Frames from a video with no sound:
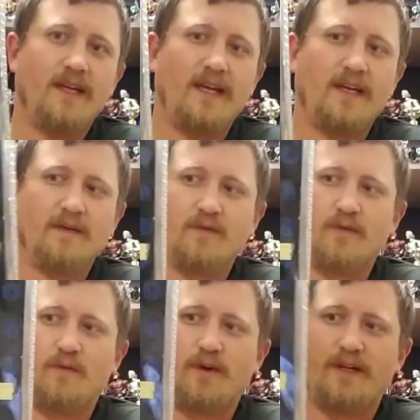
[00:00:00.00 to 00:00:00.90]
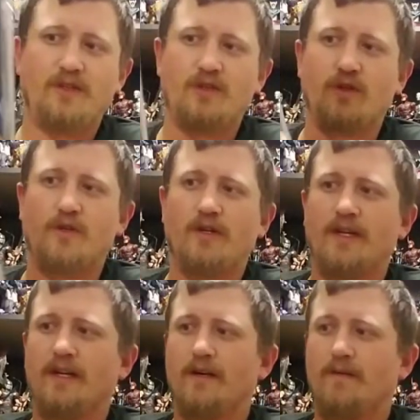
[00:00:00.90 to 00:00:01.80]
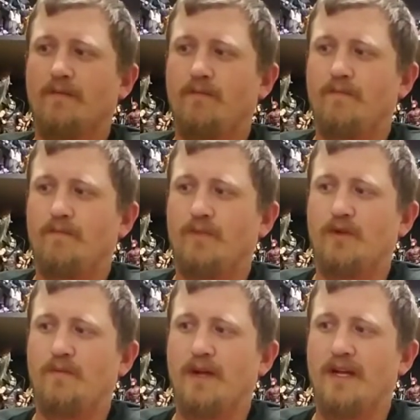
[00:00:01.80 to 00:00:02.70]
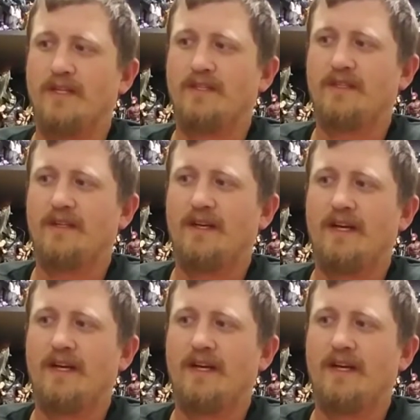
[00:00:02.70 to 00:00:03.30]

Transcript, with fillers: He comes with a white shirt and a blue pants.